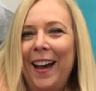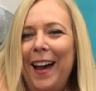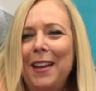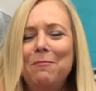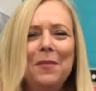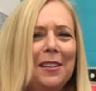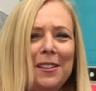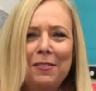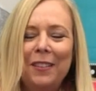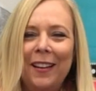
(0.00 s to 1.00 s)
I
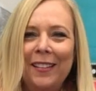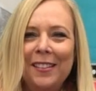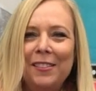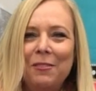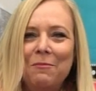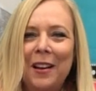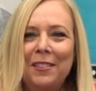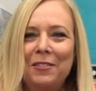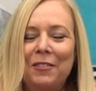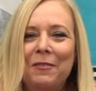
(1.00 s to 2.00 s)
miss you guys so
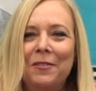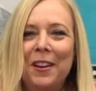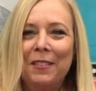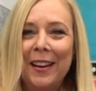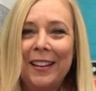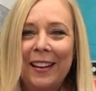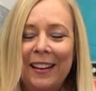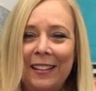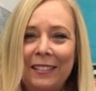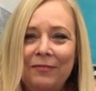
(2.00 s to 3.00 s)
much. You have no
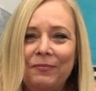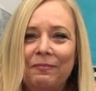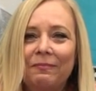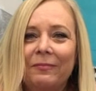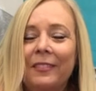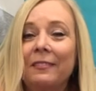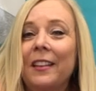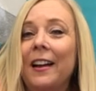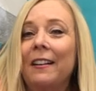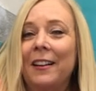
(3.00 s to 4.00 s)
idea
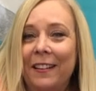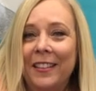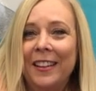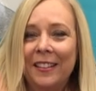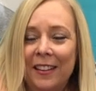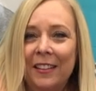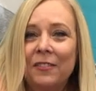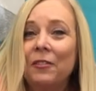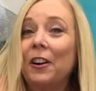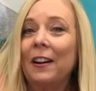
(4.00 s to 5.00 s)
how hard this is
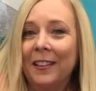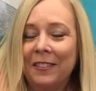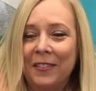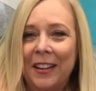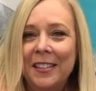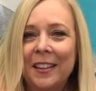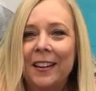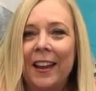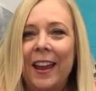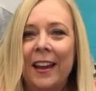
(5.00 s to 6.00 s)
for all of us,
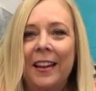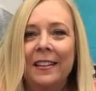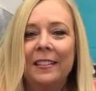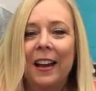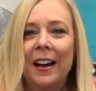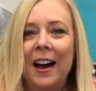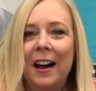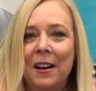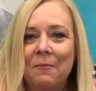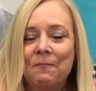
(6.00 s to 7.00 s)
and
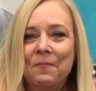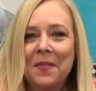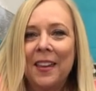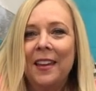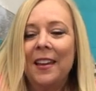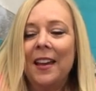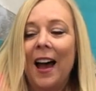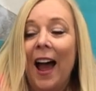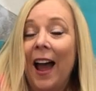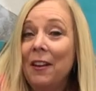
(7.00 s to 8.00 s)

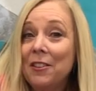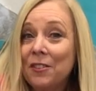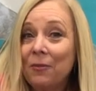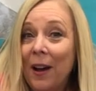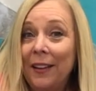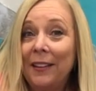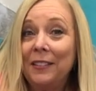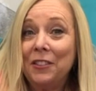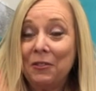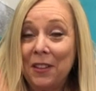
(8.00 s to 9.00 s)
I just want to
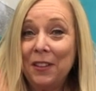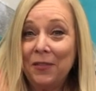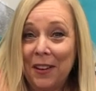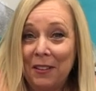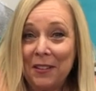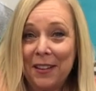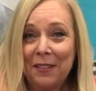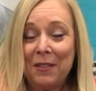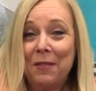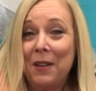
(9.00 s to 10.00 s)
do this video because I
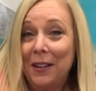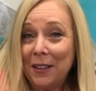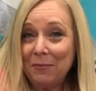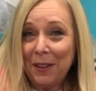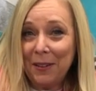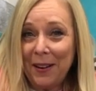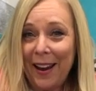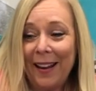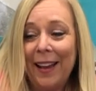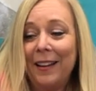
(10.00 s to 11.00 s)
want to welcome you,
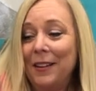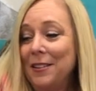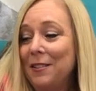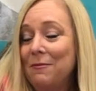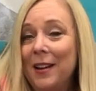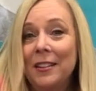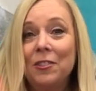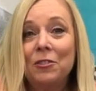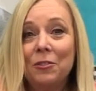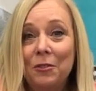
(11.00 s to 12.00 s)
and I also want to
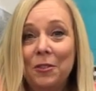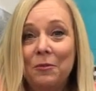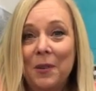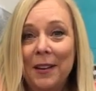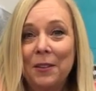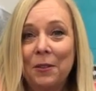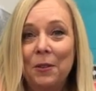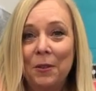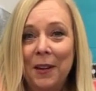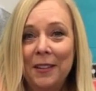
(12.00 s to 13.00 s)
show you what you're
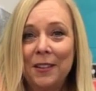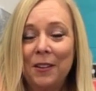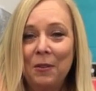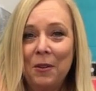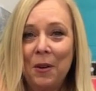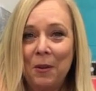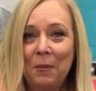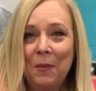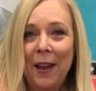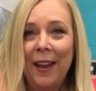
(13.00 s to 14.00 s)
going to go
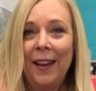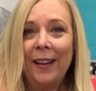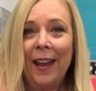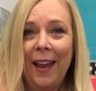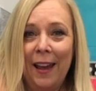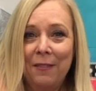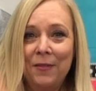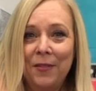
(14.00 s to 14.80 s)
home and have